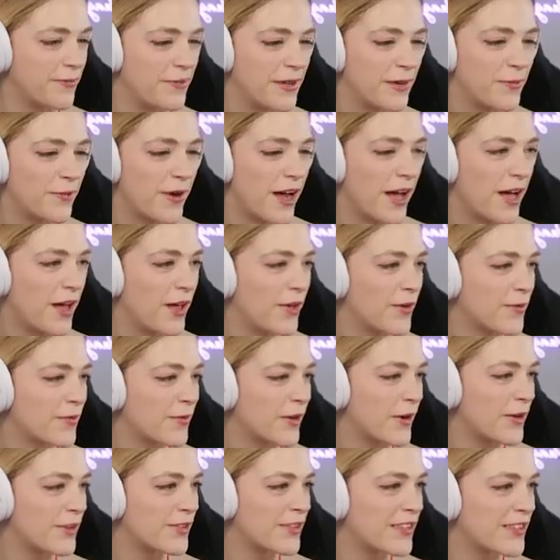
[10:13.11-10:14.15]
meanwhile,
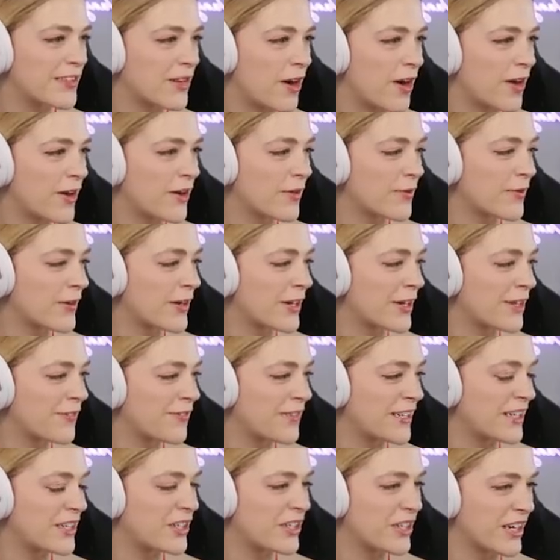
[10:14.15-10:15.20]
Rose is hard at work
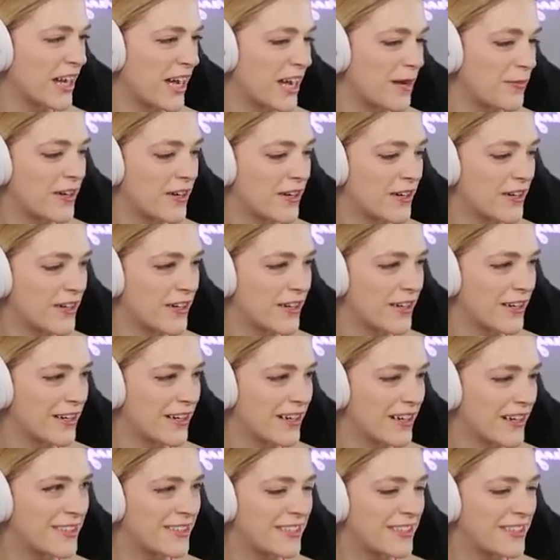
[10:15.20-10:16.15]
finishing up her